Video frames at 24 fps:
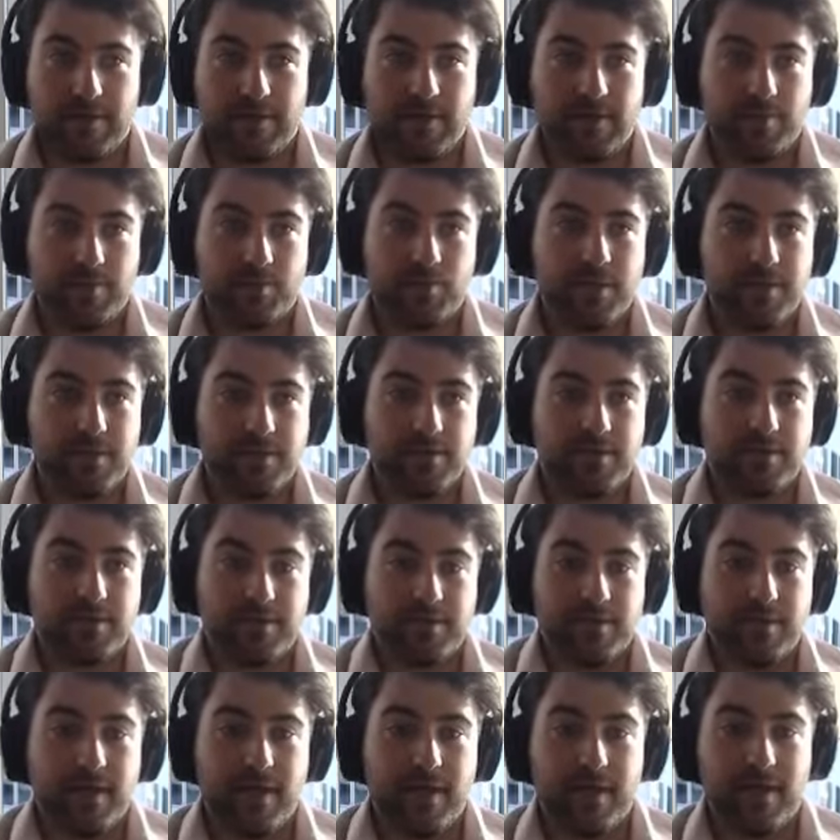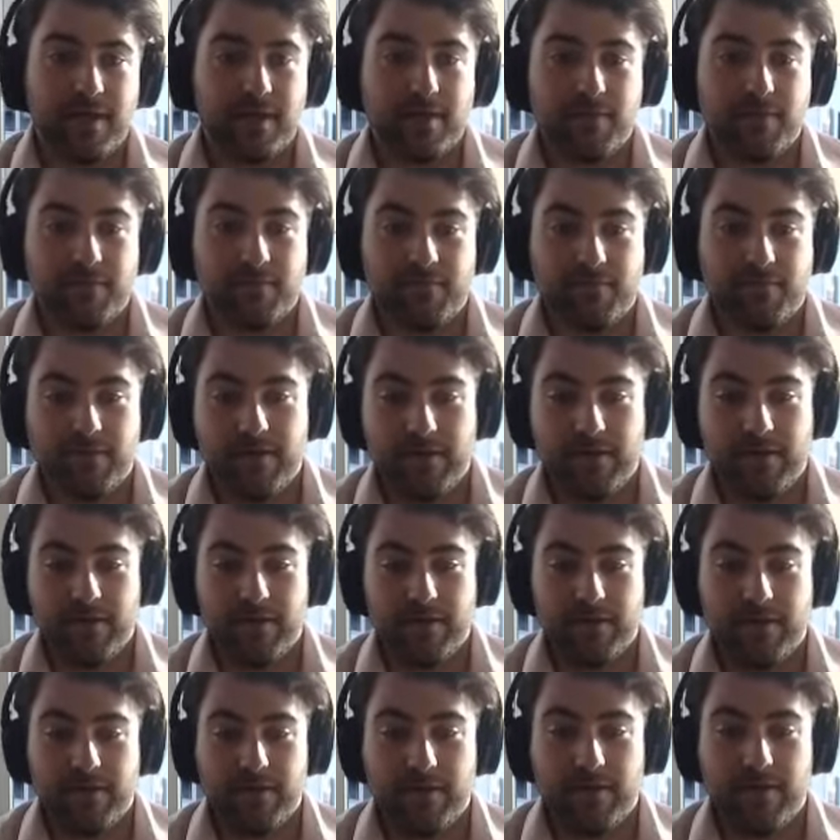a person doesn't care if,
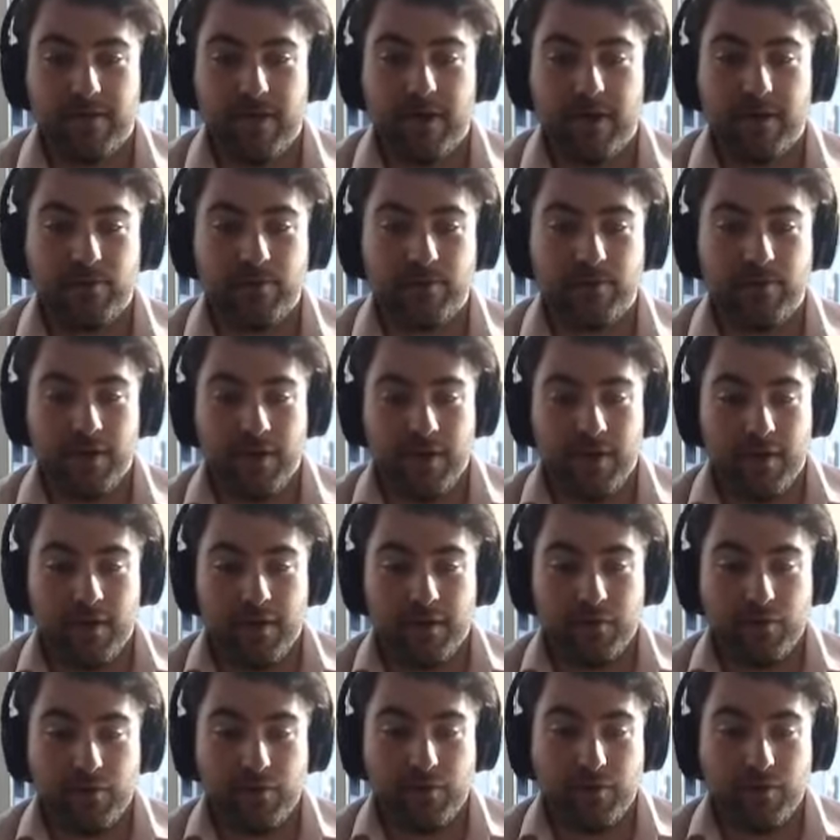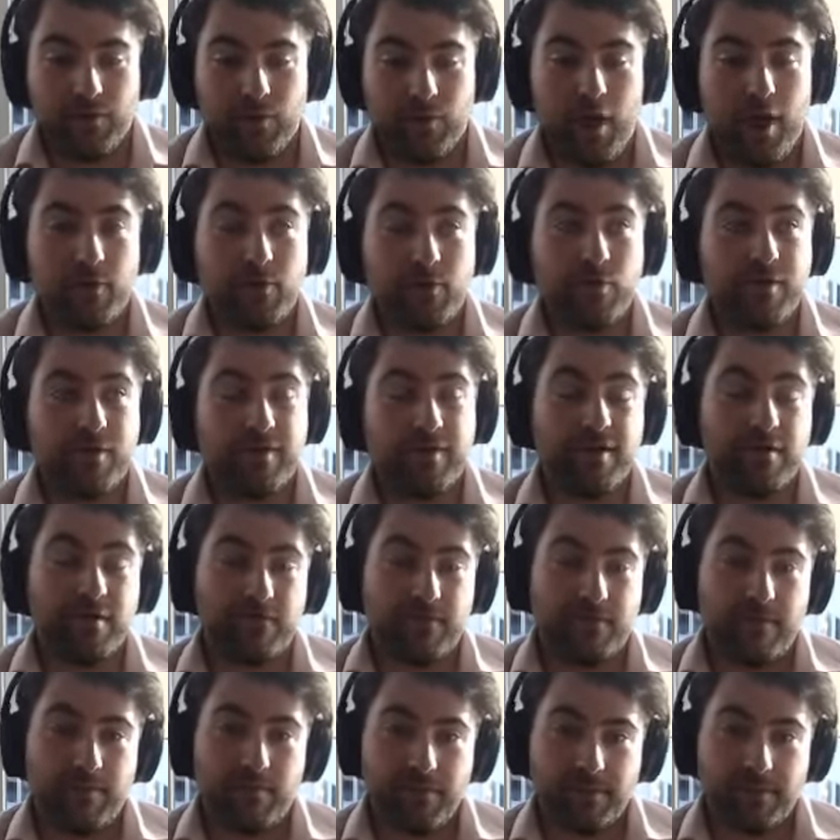uh, how you, how you think of
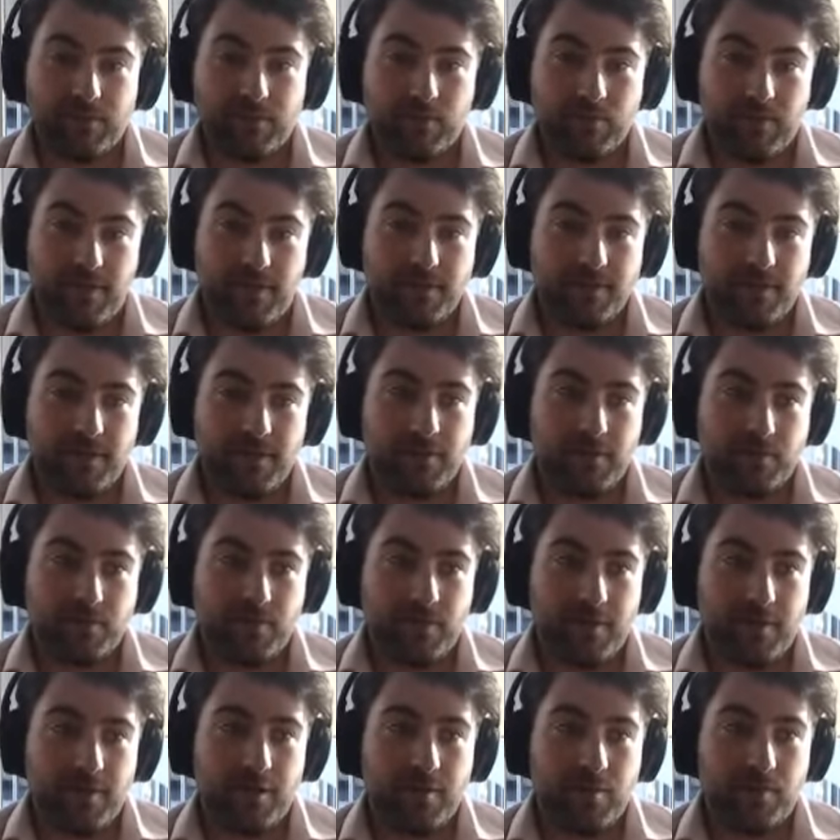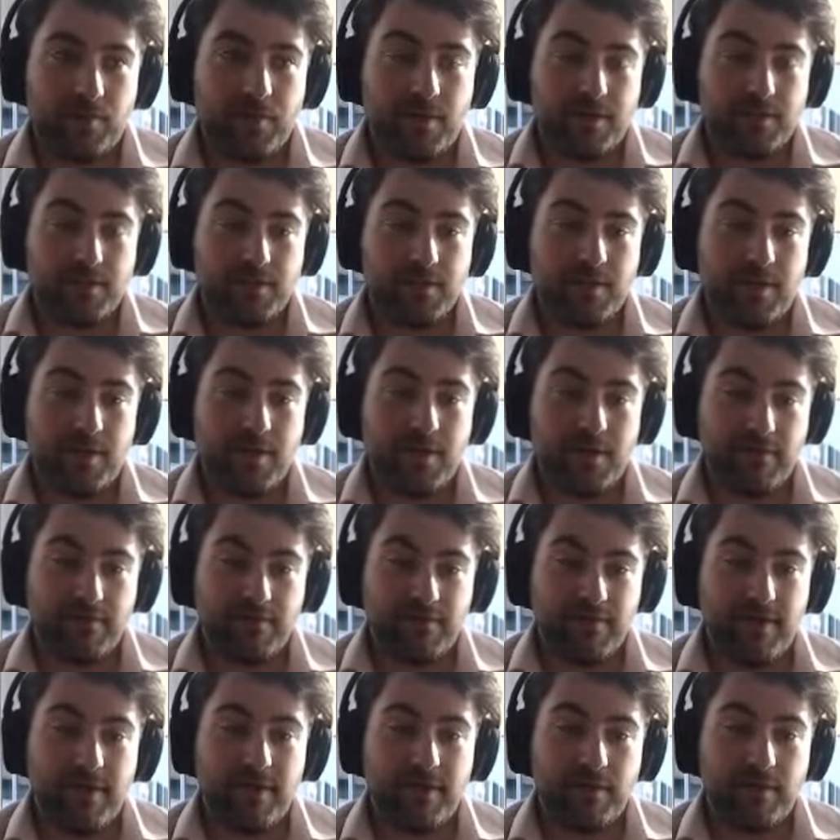them as an organization what they care about is that they're getting
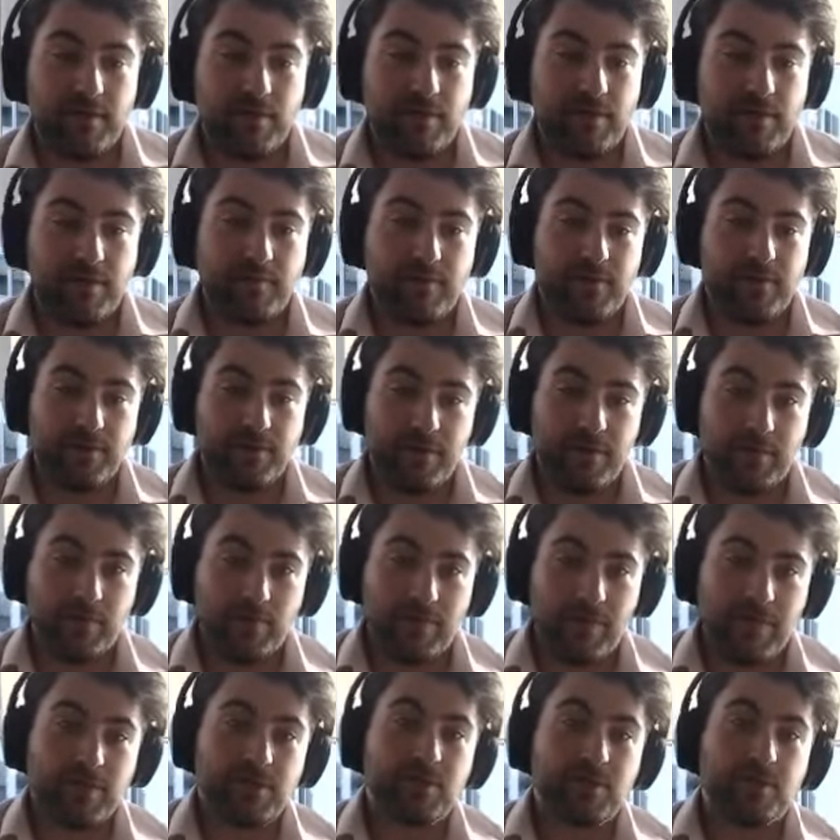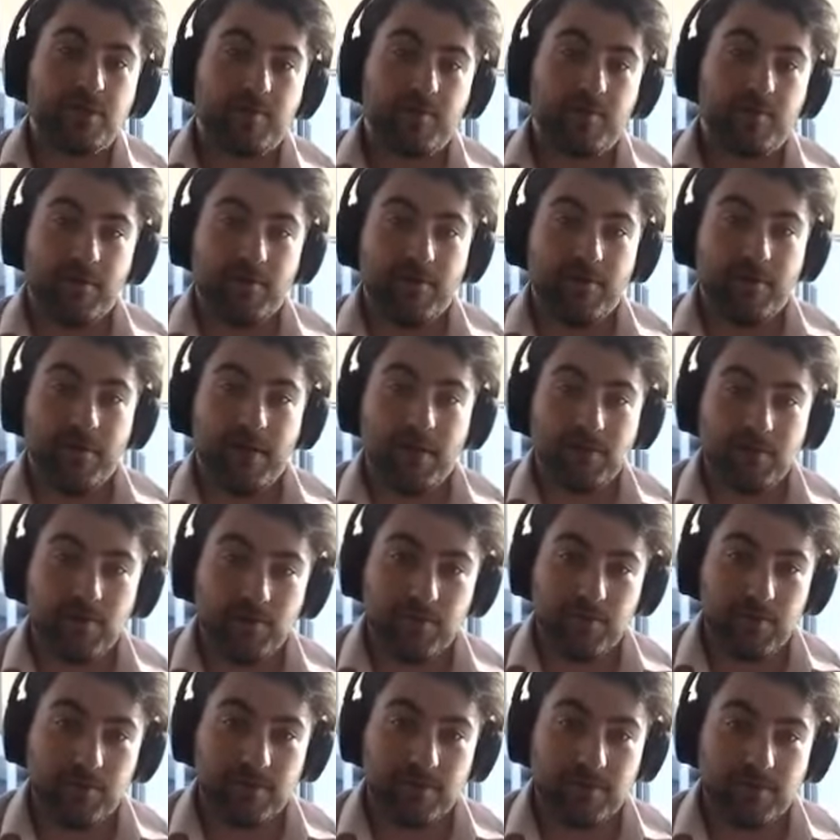value and they're building a relationship and they're engaging with
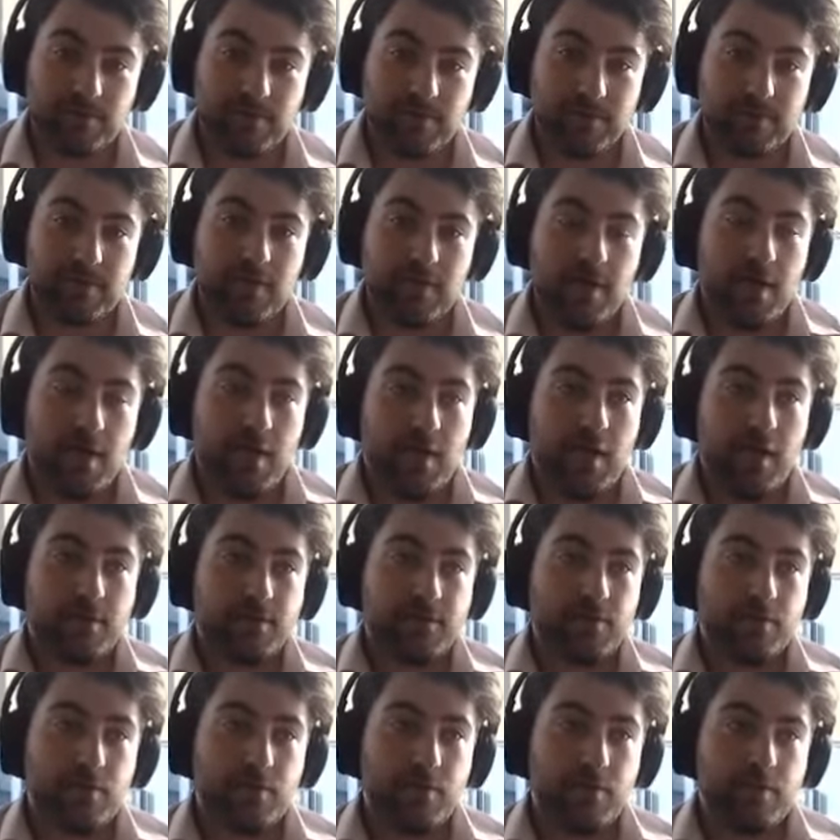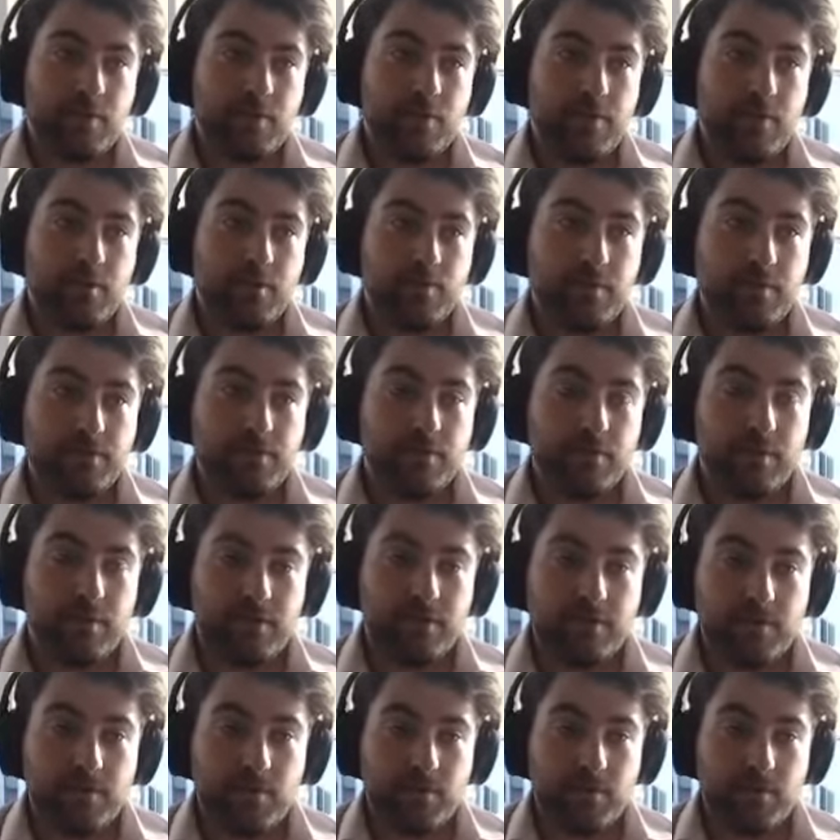your business and so the way you build your customer